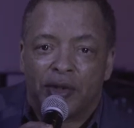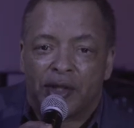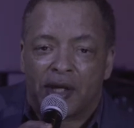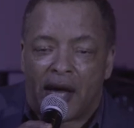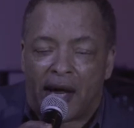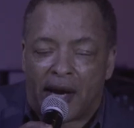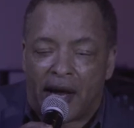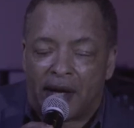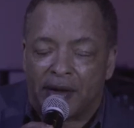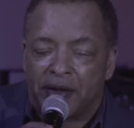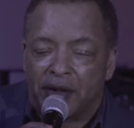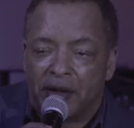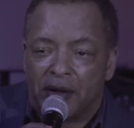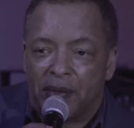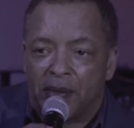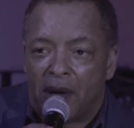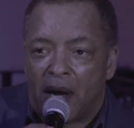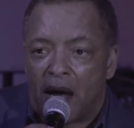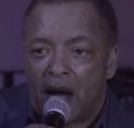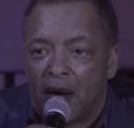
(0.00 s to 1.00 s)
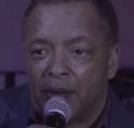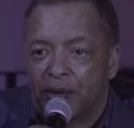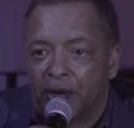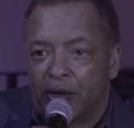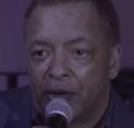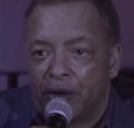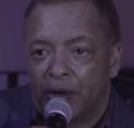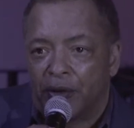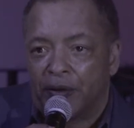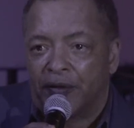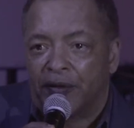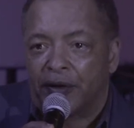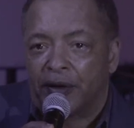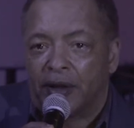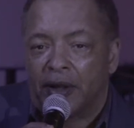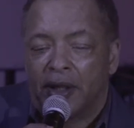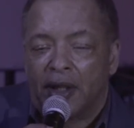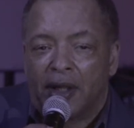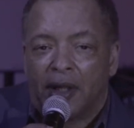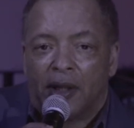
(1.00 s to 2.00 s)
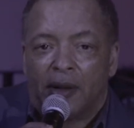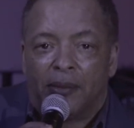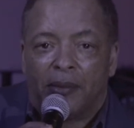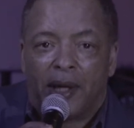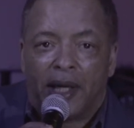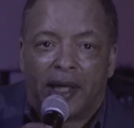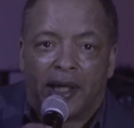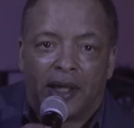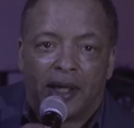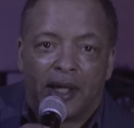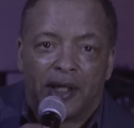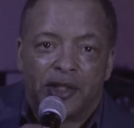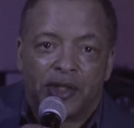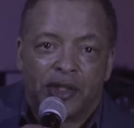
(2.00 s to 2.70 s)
Shout out to the Mob crew for making us